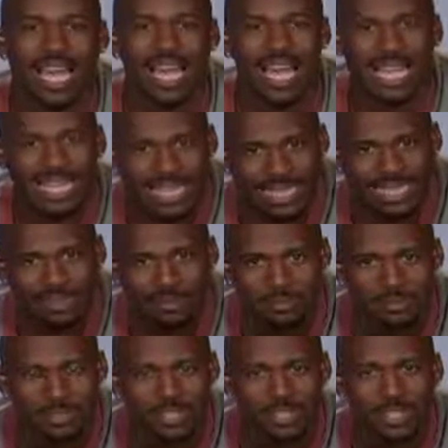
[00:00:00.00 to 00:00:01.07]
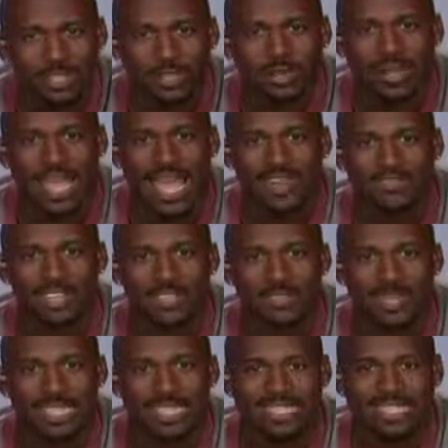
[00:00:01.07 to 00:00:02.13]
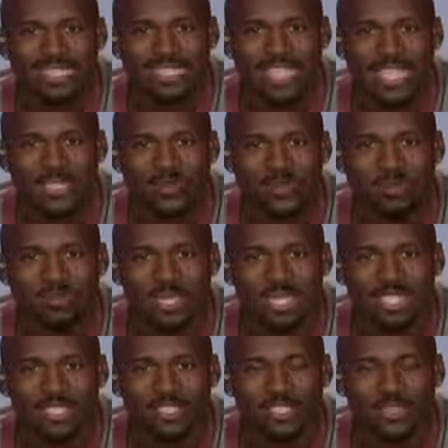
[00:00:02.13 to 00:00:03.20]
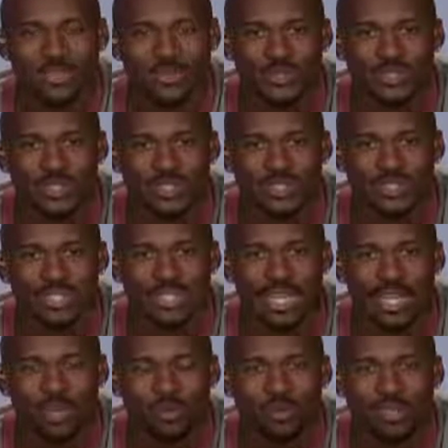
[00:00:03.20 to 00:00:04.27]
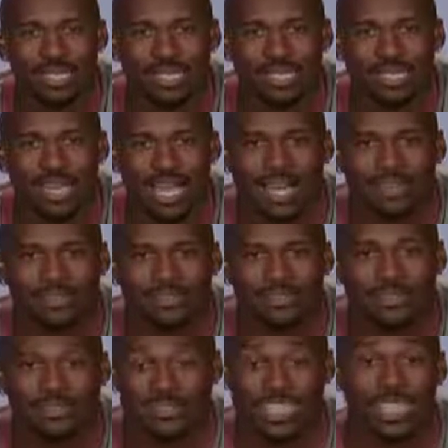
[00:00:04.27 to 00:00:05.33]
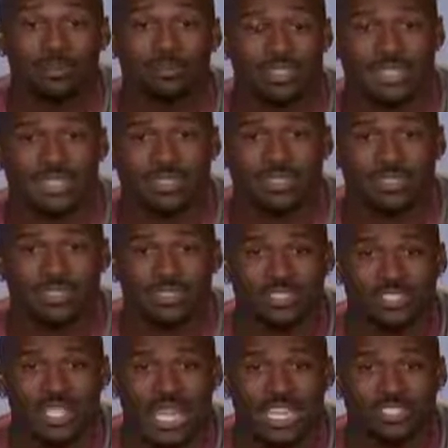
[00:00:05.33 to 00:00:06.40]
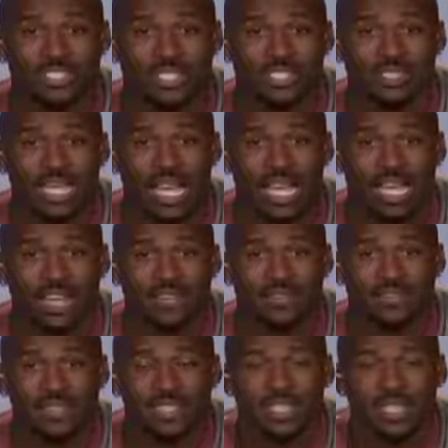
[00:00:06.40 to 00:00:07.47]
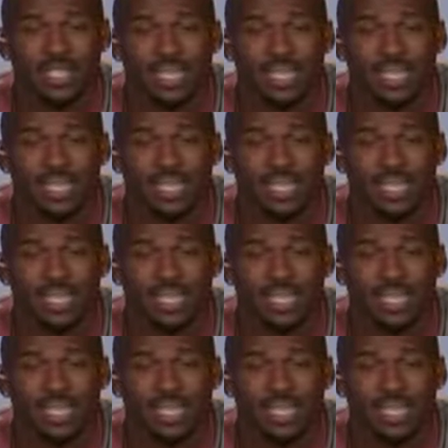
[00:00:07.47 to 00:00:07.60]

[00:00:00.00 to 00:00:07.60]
I am. You know, having great success with Biggest Loser and helping out families change their lives